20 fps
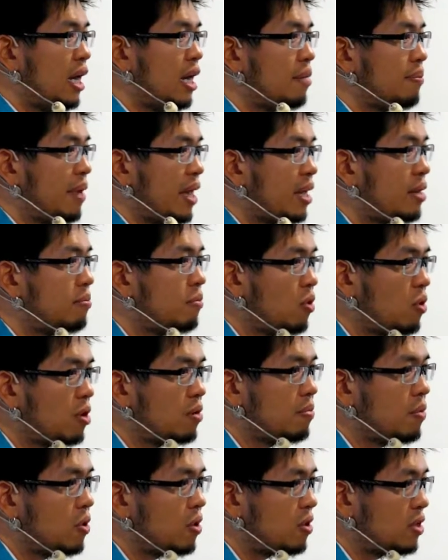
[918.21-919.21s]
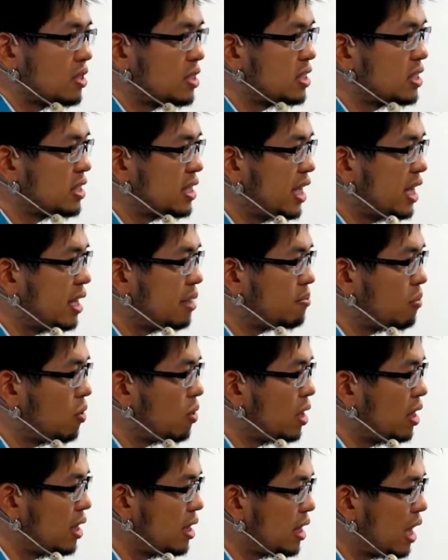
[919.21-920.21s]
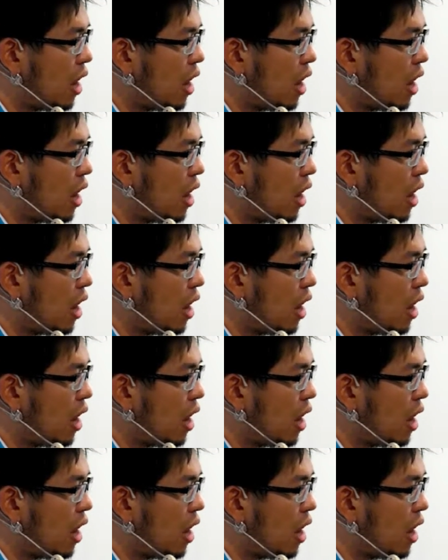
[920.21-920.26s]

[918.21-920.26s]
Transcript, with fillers: Um, and more and more, it's just getting more